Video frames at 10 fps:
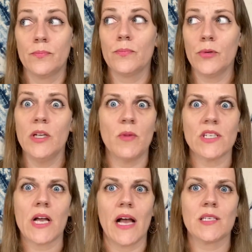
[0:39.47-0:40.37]
pretty
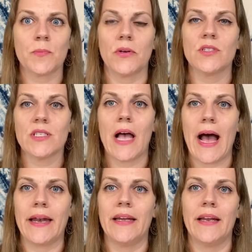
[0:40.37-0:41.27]
much experts
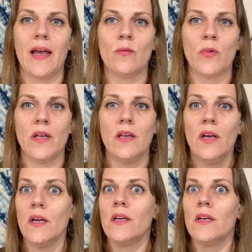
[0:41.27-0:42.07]
at it, and we